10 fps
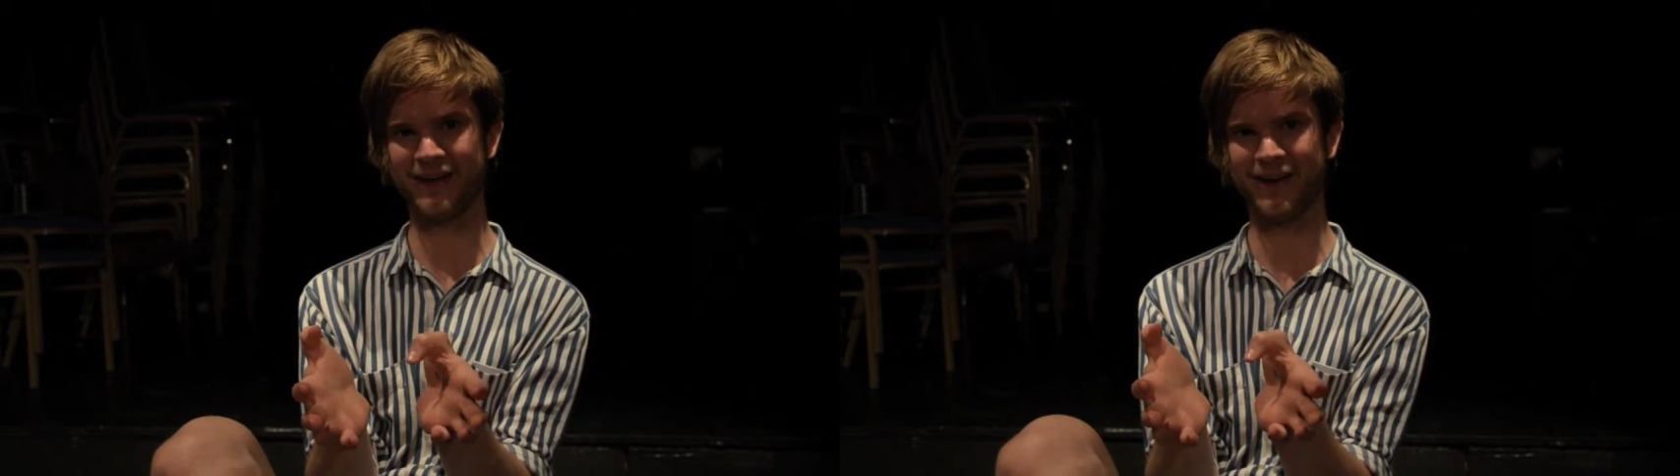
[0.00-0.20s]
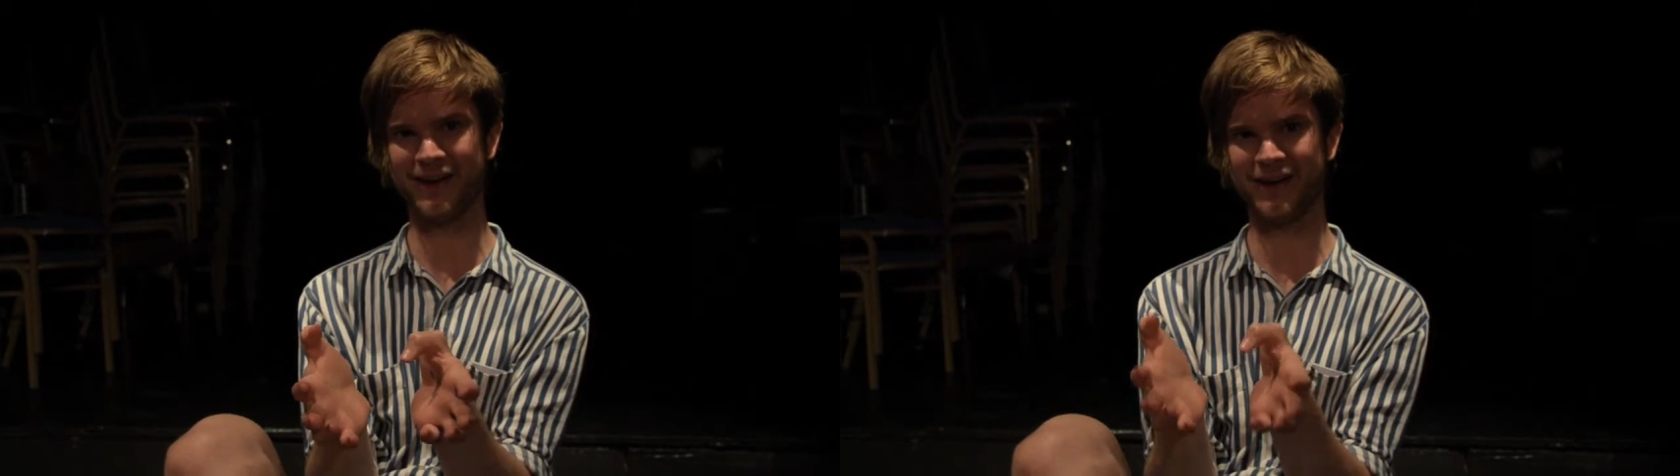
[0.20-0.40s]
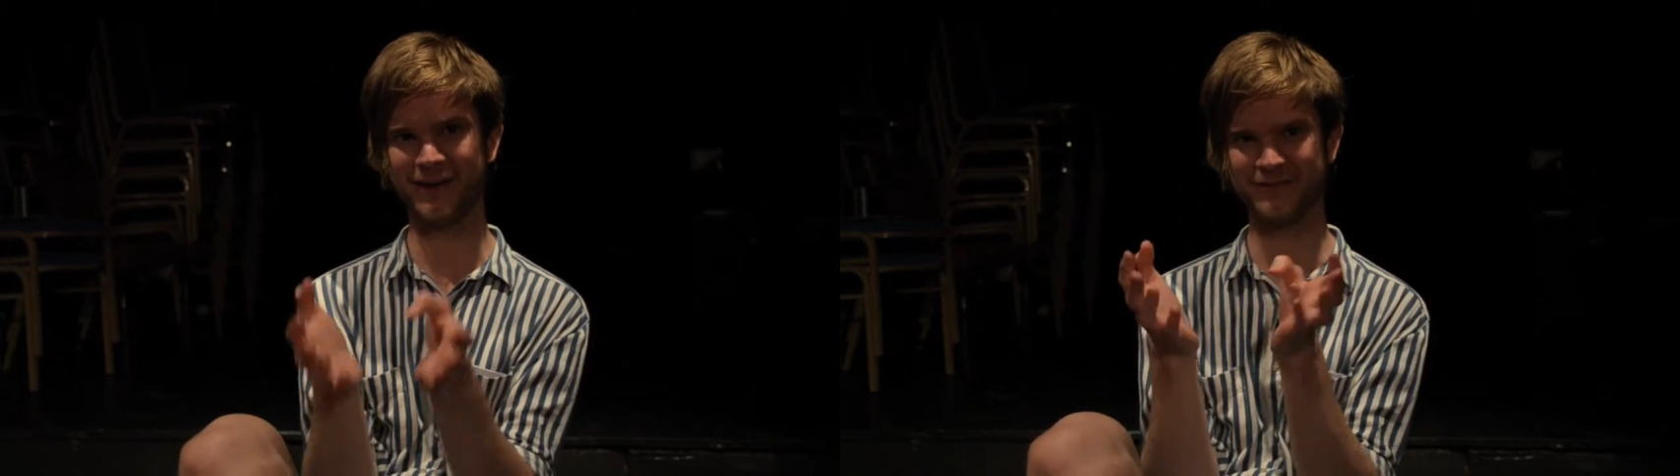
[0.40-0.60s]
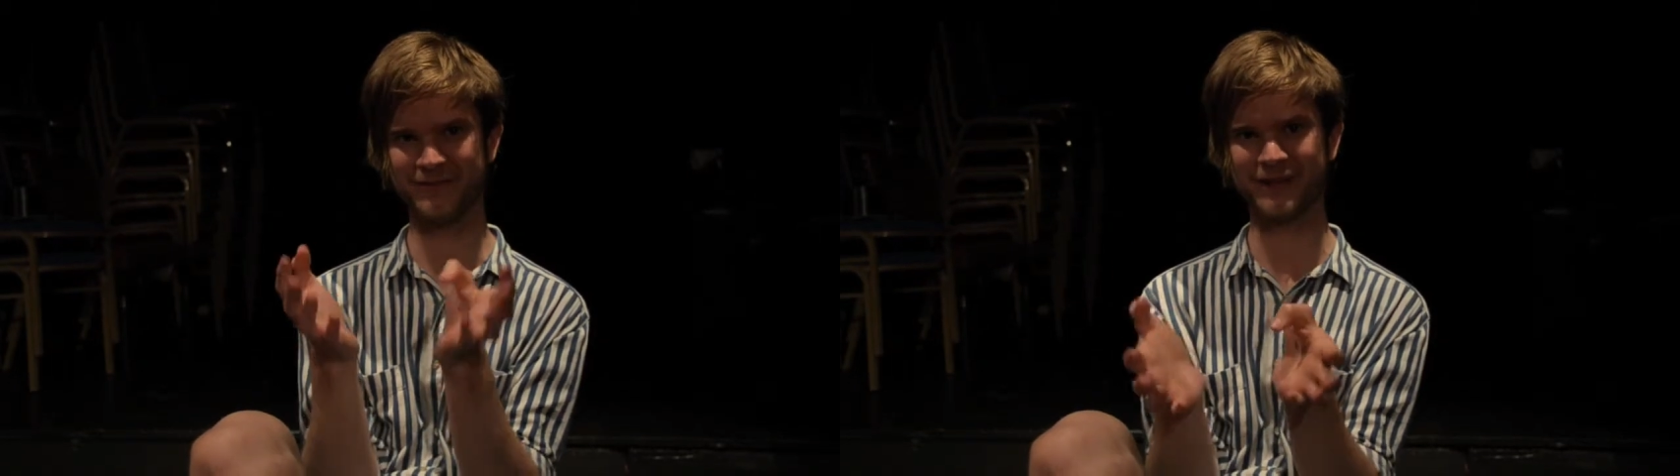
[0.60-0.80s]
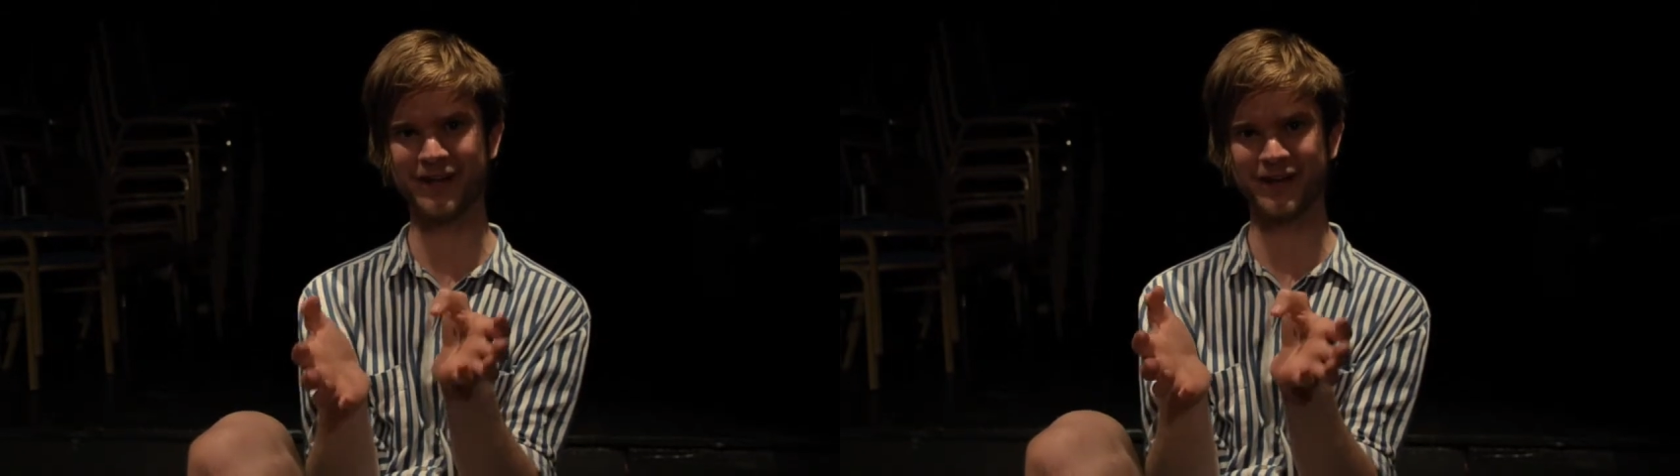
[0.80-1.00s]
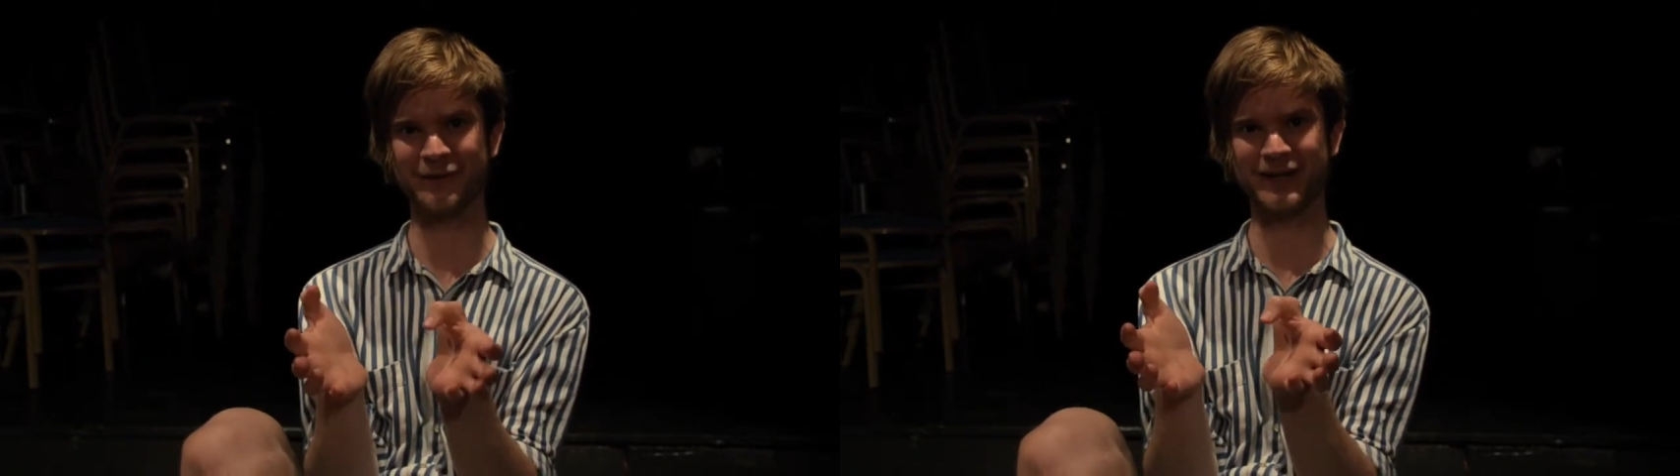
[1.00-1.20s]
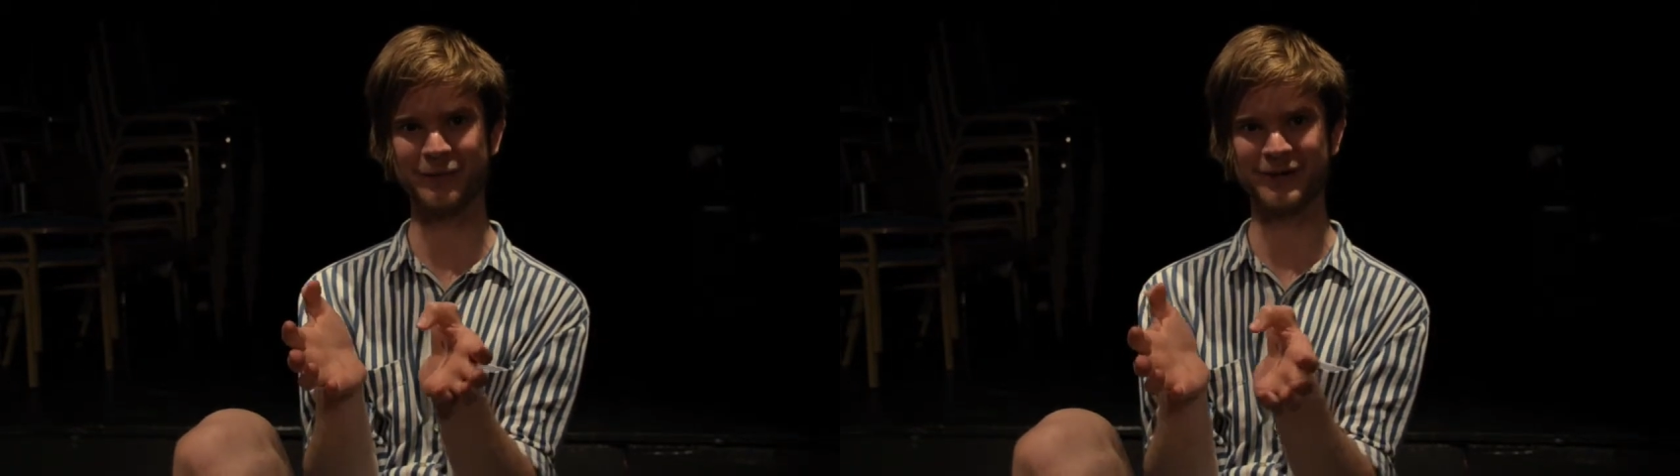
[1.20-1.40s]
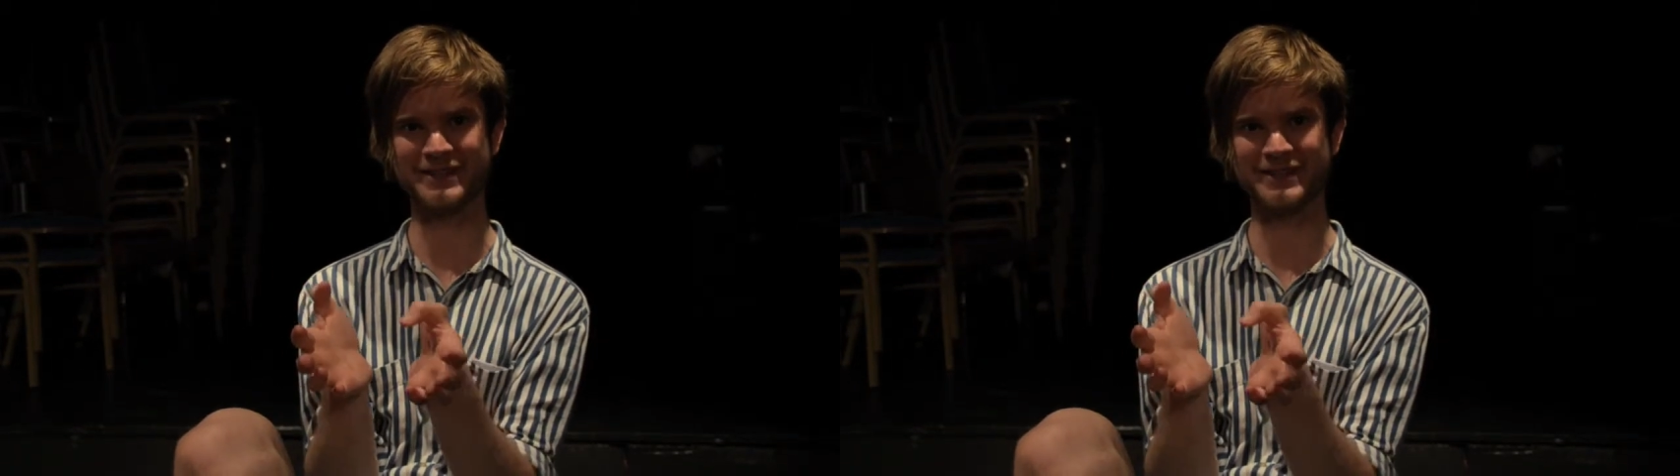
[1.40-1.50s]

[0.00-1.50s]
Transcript: I feel like I really want to